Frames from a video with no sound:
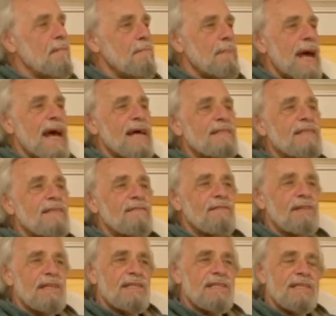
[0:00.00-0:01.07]
passive
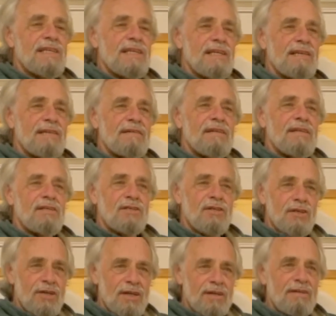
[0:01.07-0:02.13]
listening is
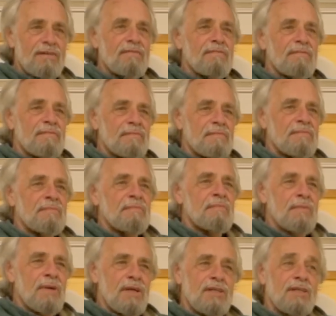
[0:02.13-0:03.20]
good,
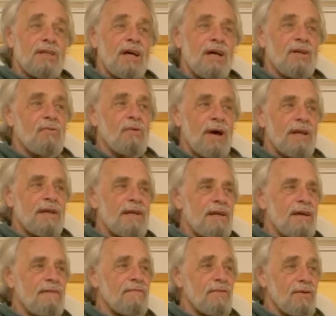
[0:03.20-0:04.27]
but it's not quite
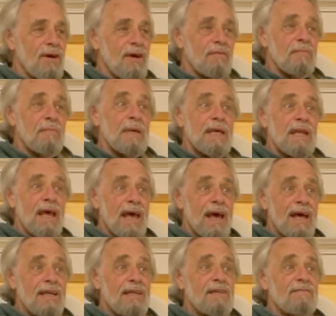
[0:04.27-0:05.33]
enough. You have to be an
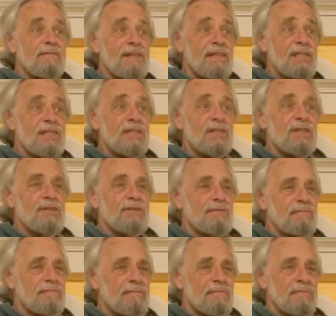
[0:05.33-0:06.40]
active listener.
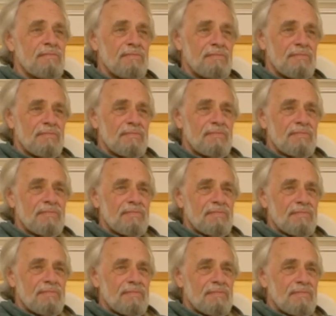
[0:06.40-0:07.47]

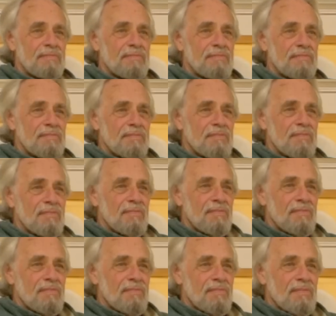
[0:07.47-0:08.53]
You
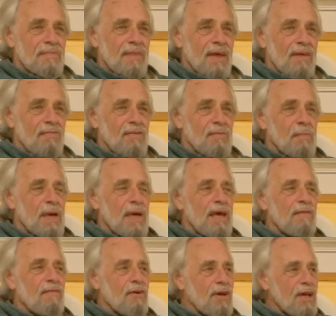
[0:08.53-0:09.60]
have to
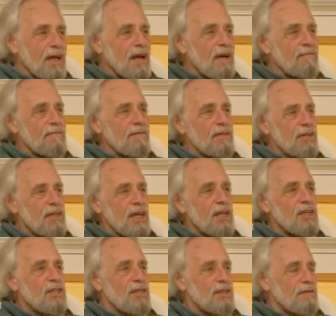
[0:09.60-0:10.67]
pay very careful
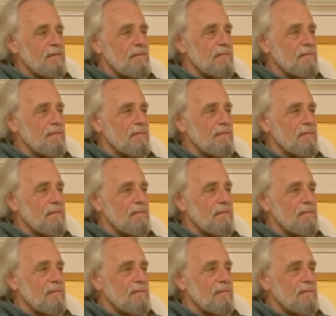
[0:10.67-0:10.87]
attention,